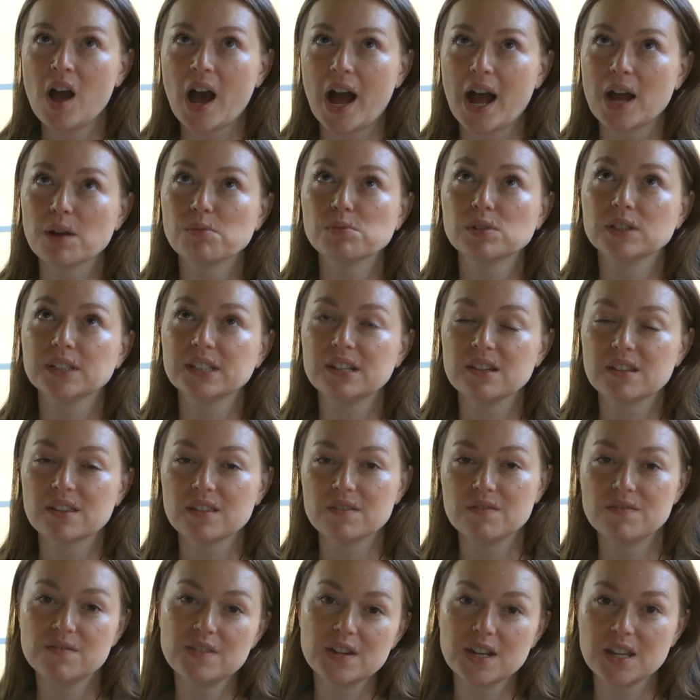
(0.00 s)
I will link the
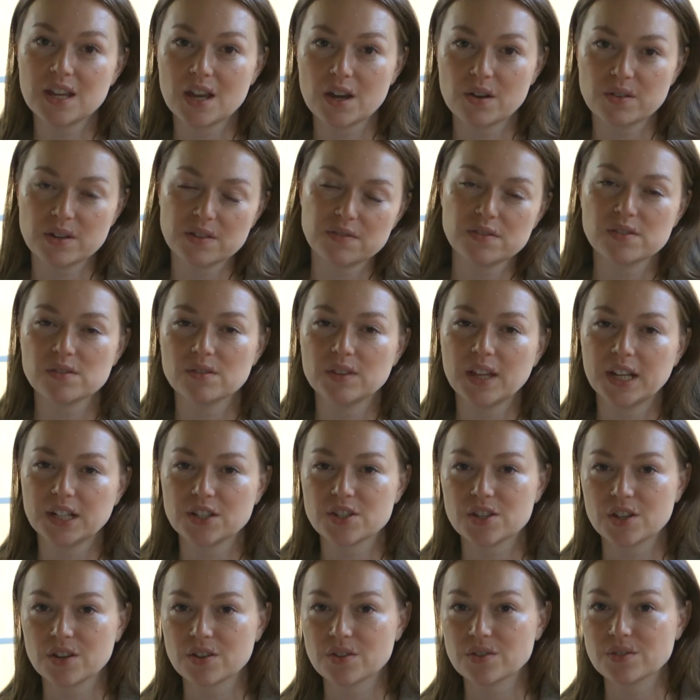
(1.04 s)
video if you'd like
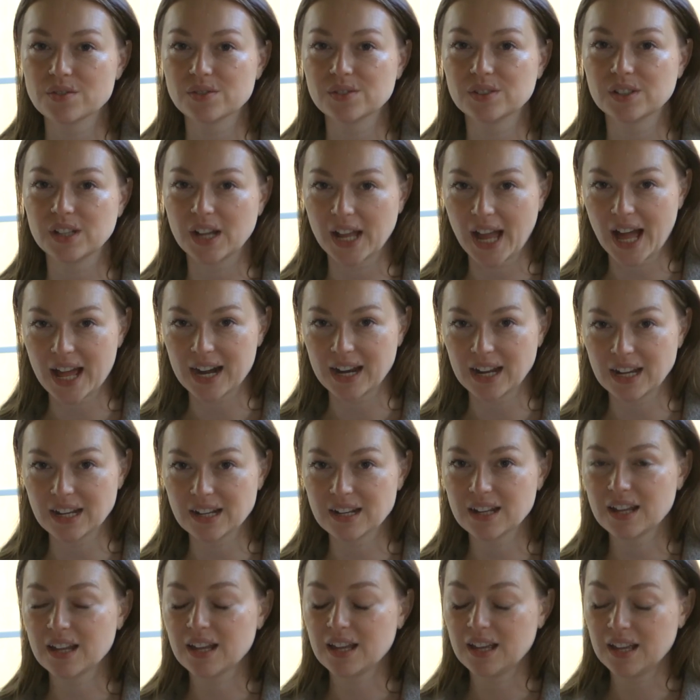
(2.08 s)
to go look at it.
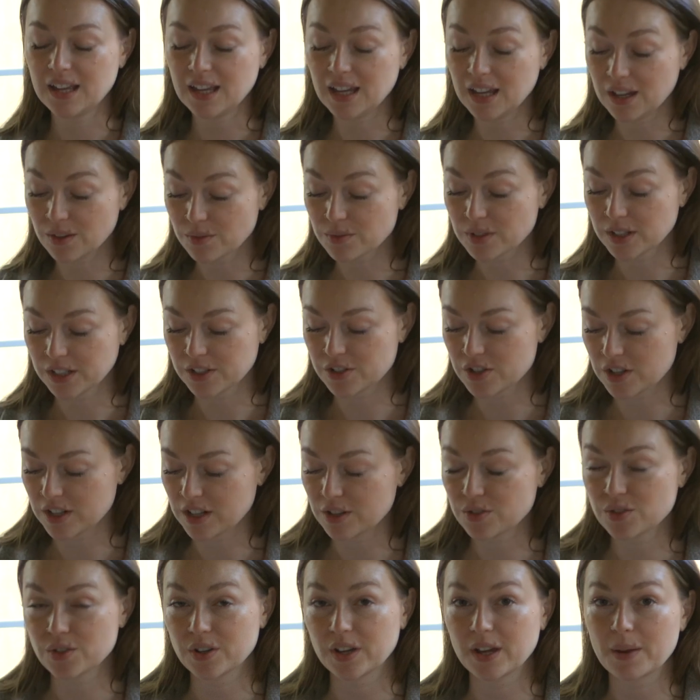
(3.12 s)
It really turned
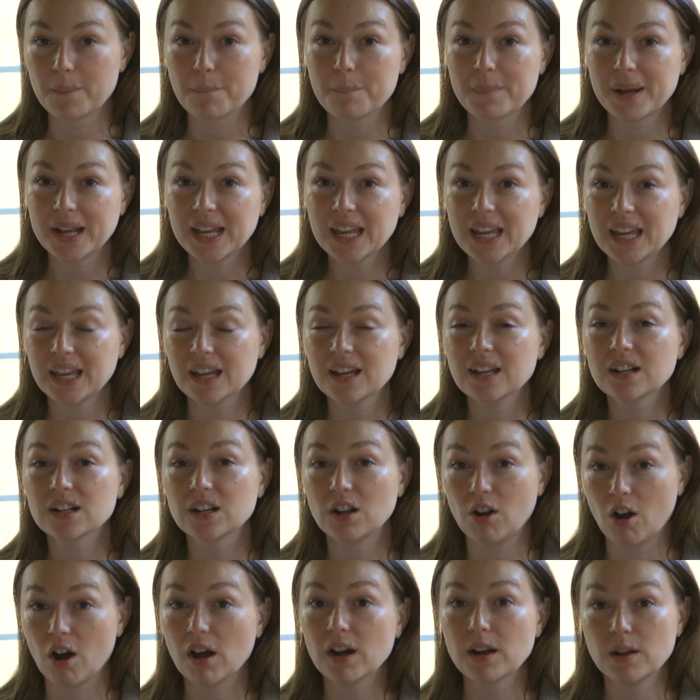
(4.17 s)
out so good. My aunt
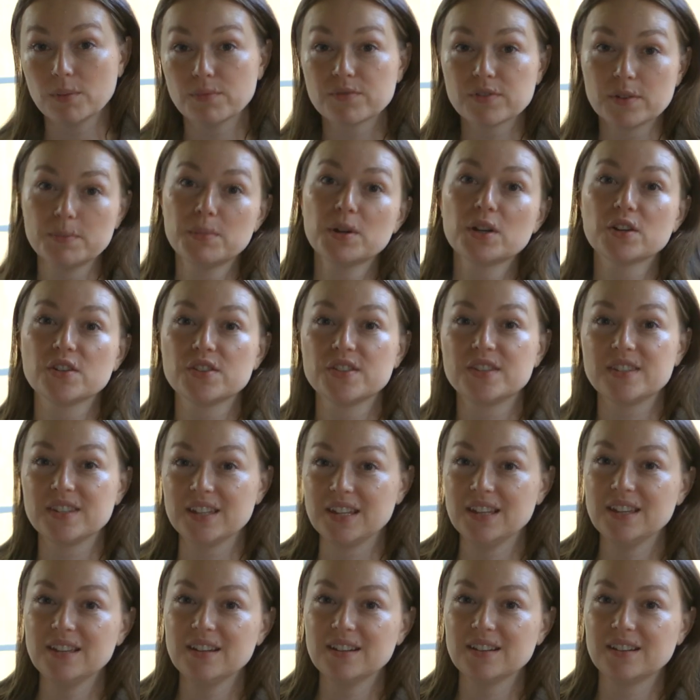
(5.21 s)
got up from her
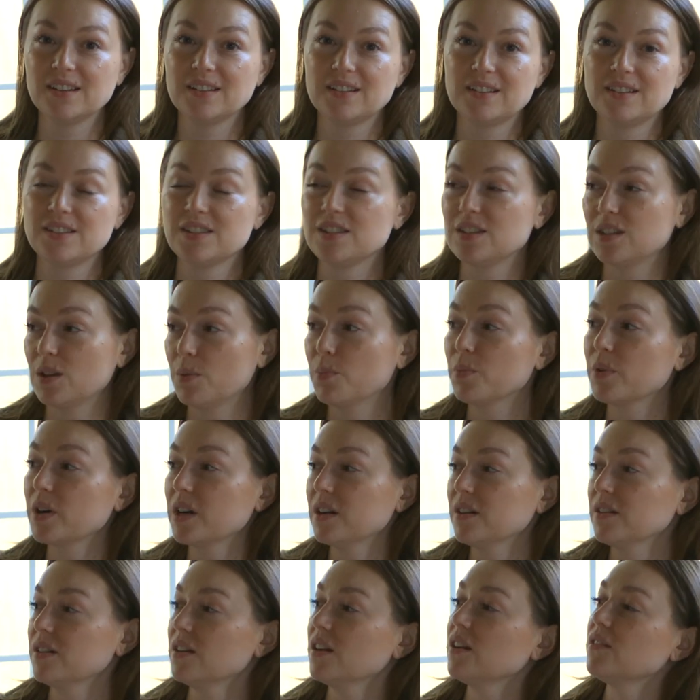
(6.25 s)
seat
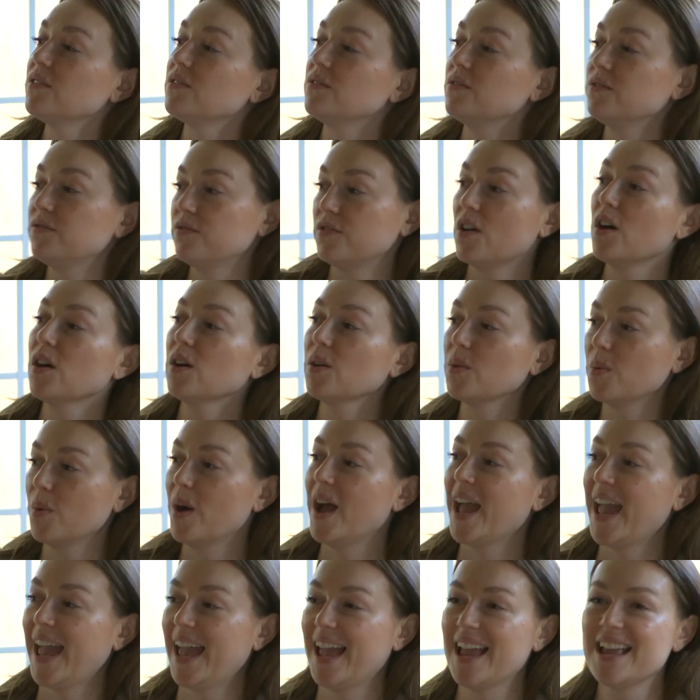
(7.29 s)
somewhere far
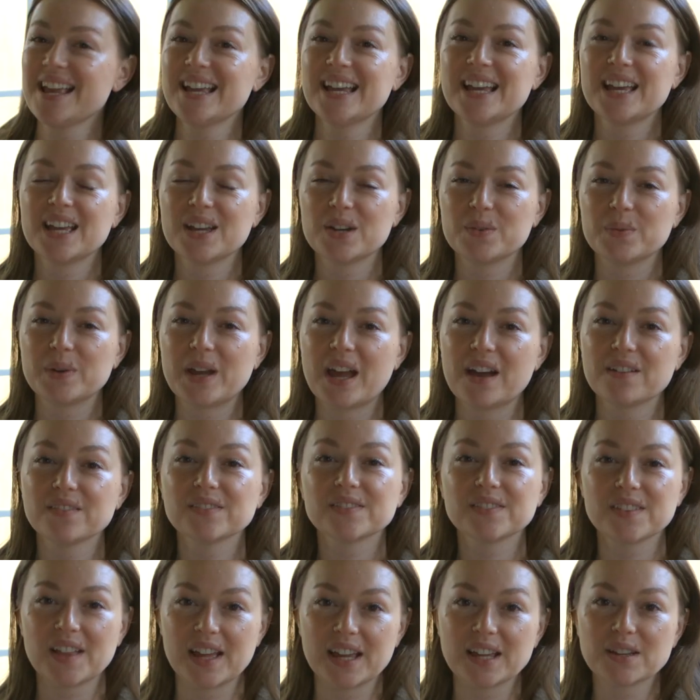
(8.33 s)
away. We
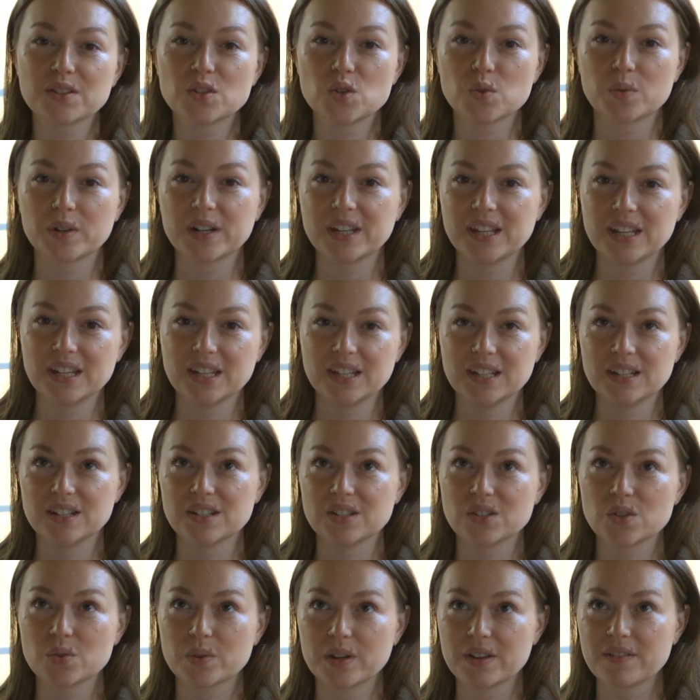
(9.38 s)
have like 20 to
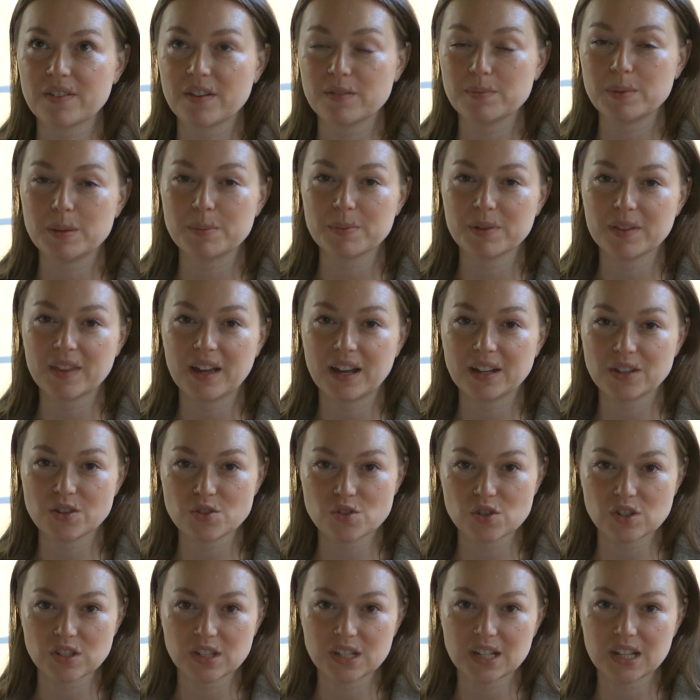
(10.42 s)
25 people that
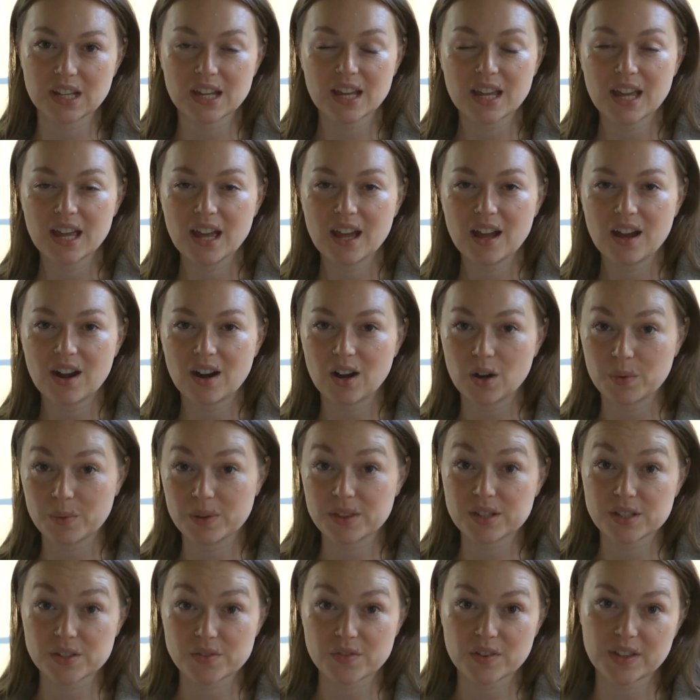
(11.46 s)
usually are
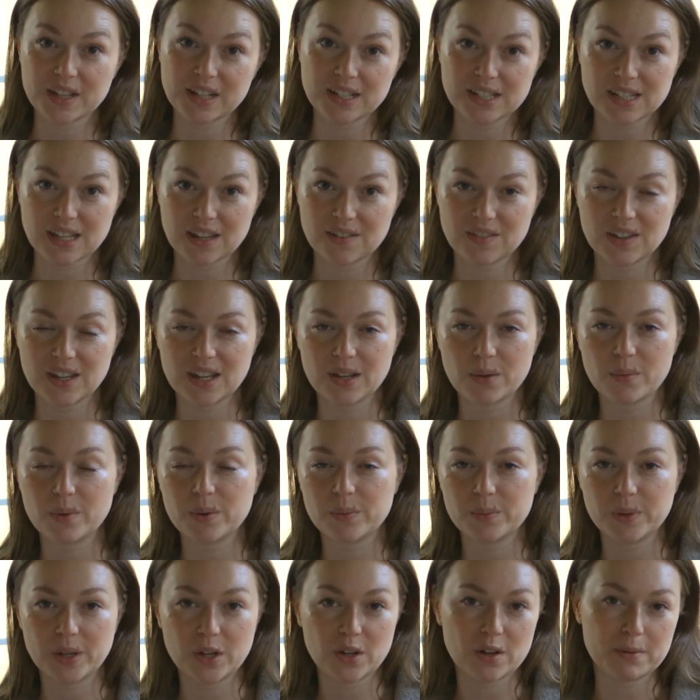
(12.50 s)
with us for Thanksgiving
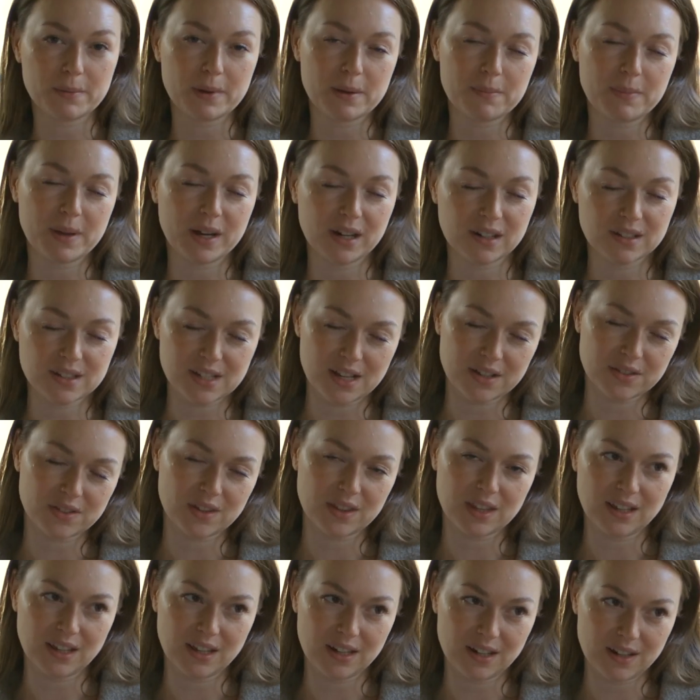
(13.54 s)
when we go to my parents' house
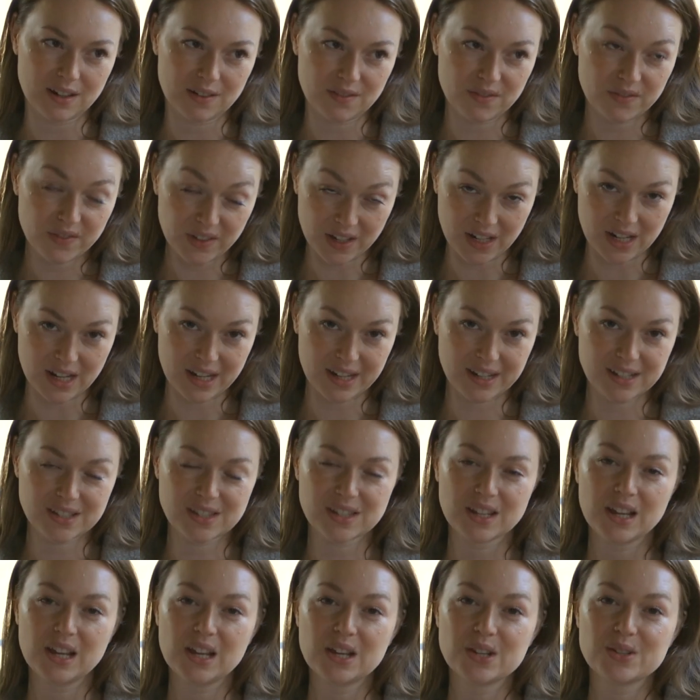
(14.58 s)
in Phoenix.
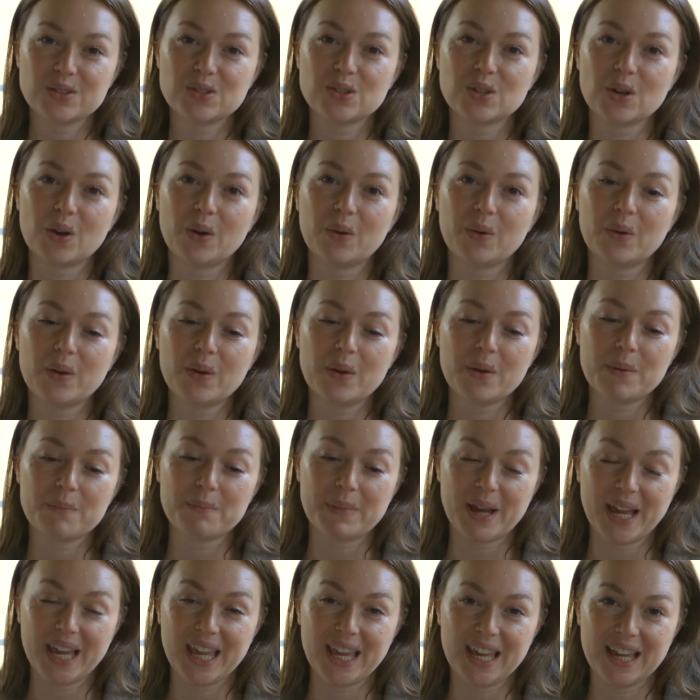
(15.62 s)
So
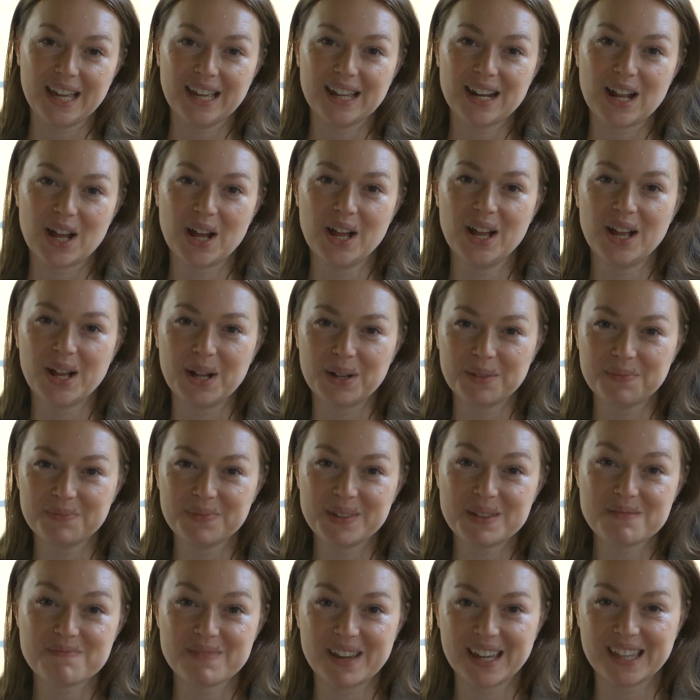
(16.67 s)
my aunt helped
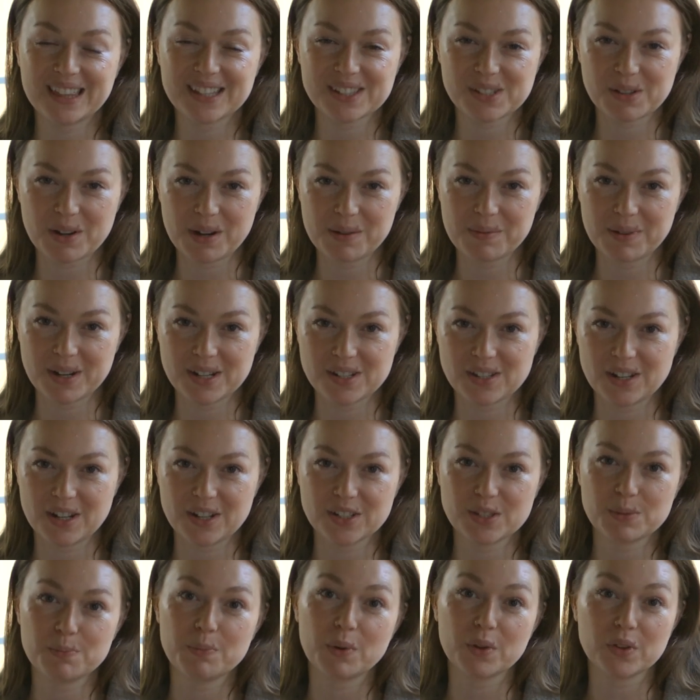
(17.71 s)
me make this cranberry
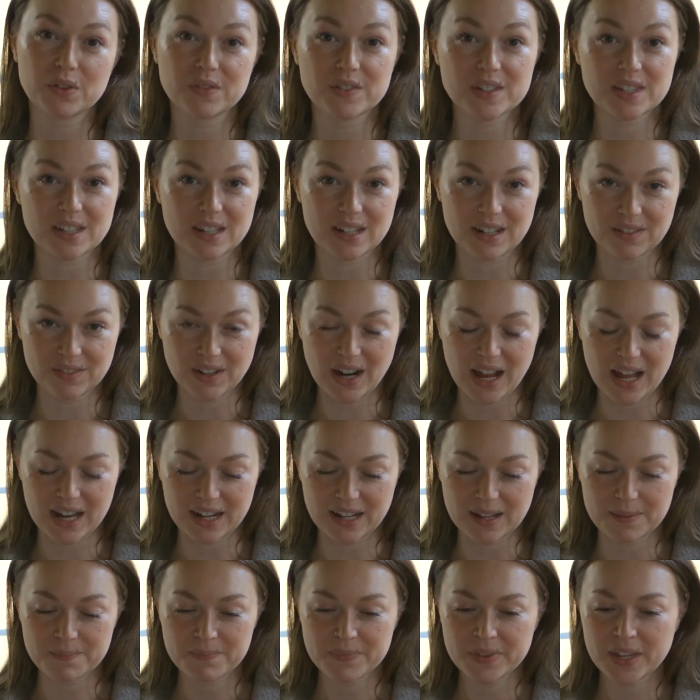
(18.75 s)
sauce. Both of us had never had
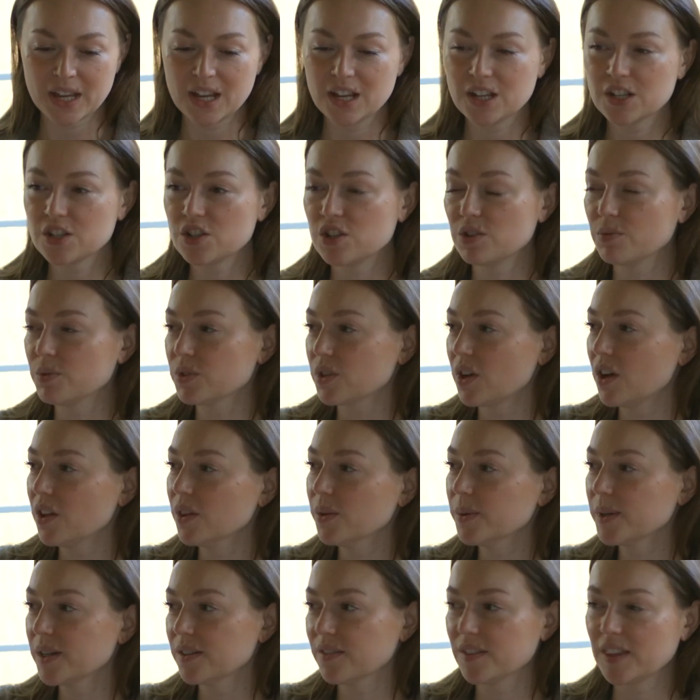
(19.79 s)
it. She was all
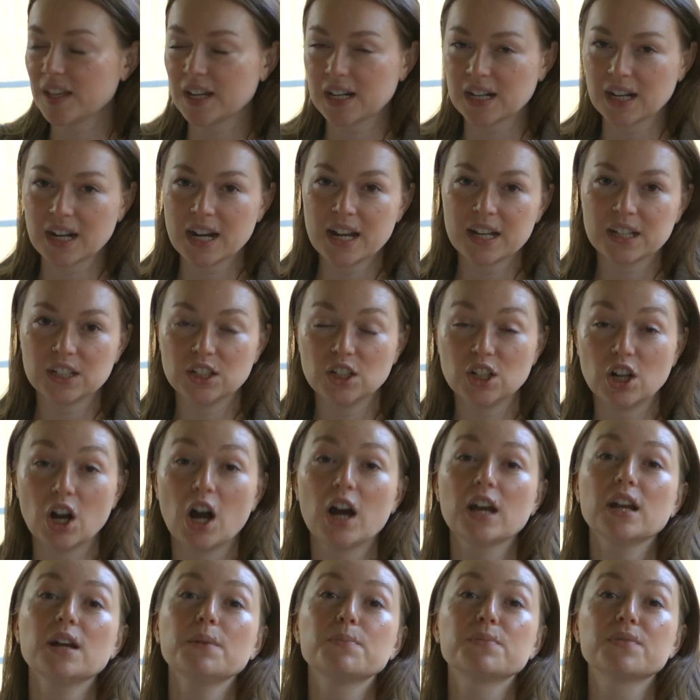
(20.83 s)
the way over there,
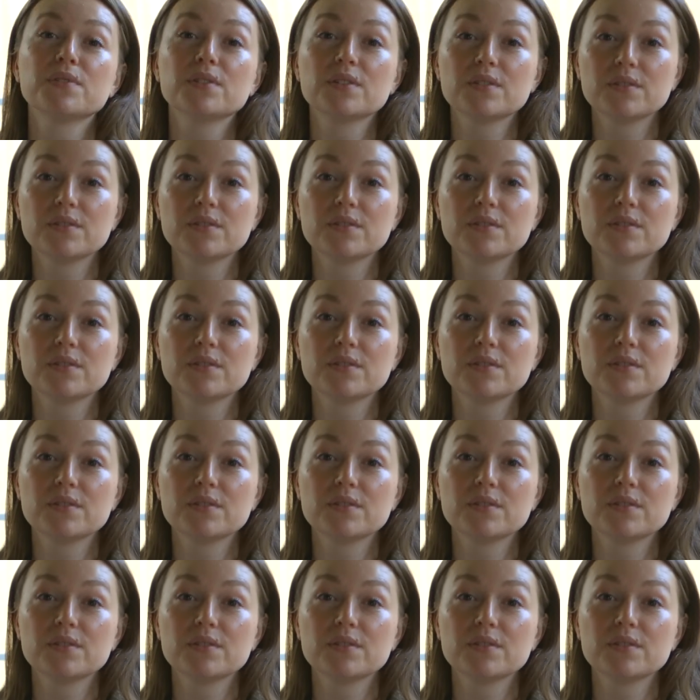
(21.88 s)
got up